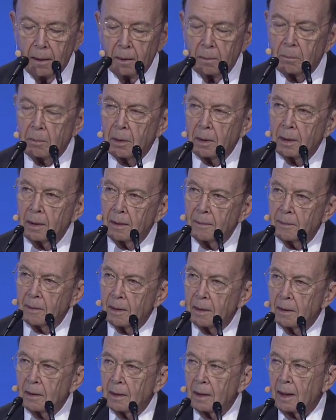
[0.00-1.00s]
Believe
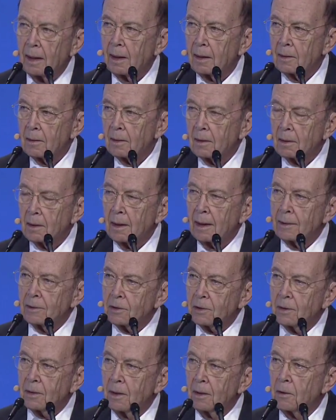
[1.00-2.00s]
it or not,
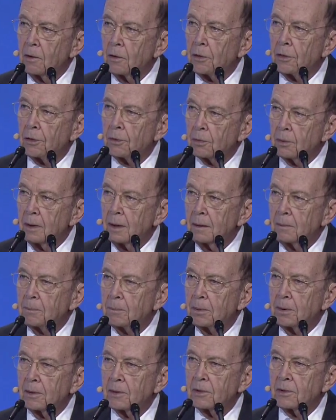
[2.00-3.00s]
less than
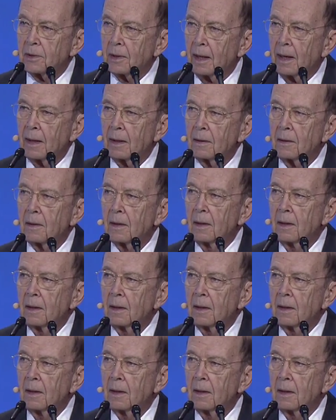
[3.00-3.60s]
3%